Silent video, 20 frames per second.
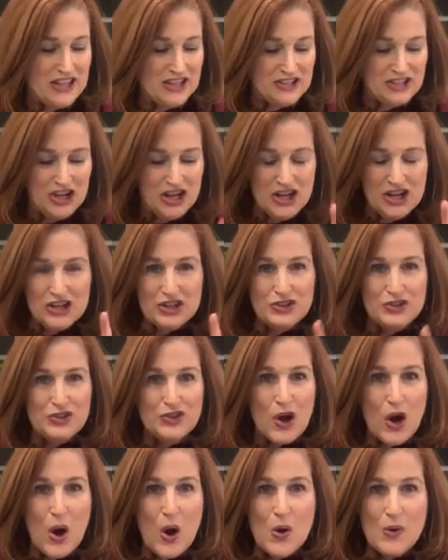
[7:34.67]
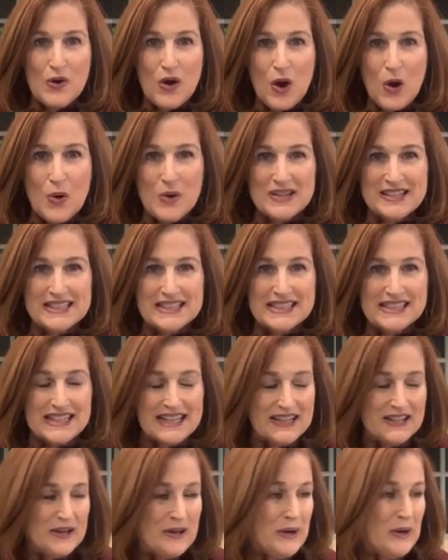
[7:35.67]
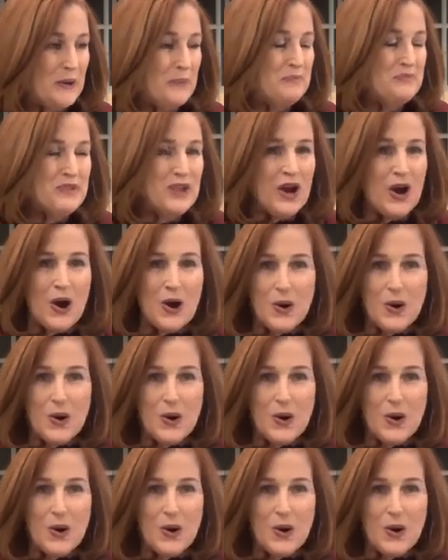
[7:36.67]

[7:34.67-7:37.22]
that don't owe us a nickel,